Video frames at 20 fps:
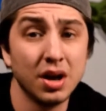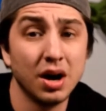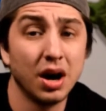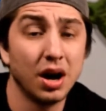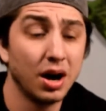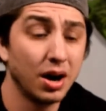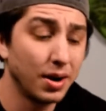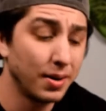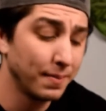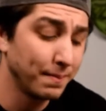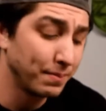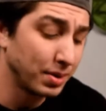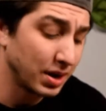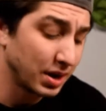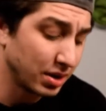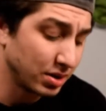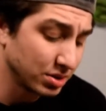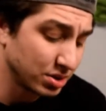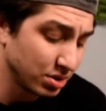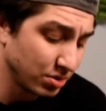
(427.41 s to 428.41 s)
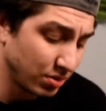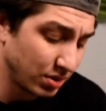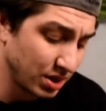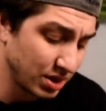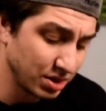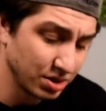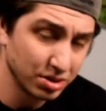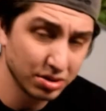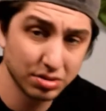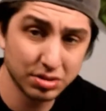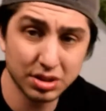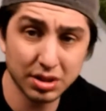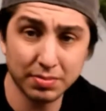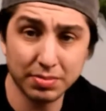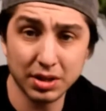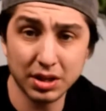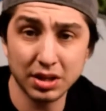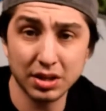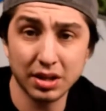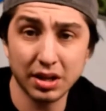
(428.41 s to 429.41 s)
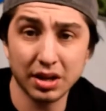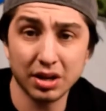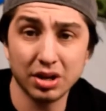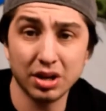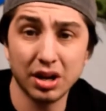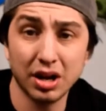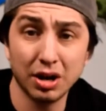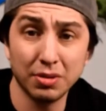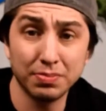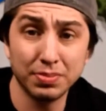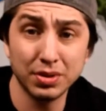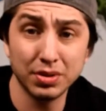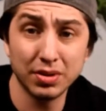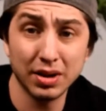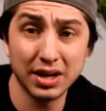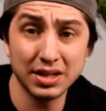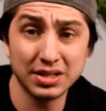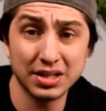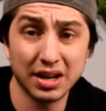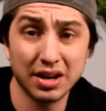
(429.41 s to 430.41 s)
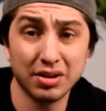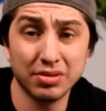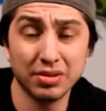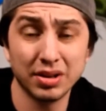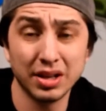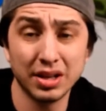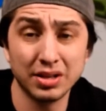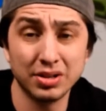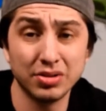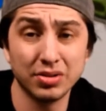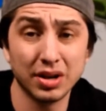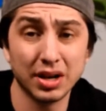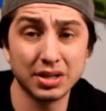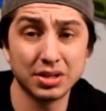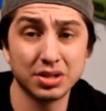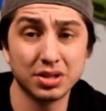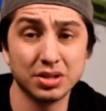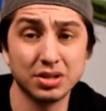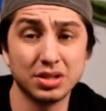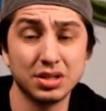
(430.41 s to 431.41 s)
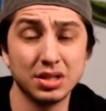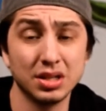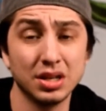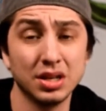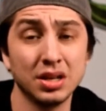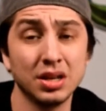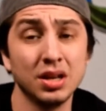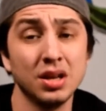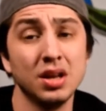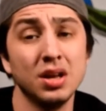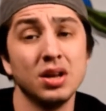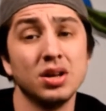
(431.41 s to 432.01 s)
But I also wanted to do something that could help you guys out and you guys could see.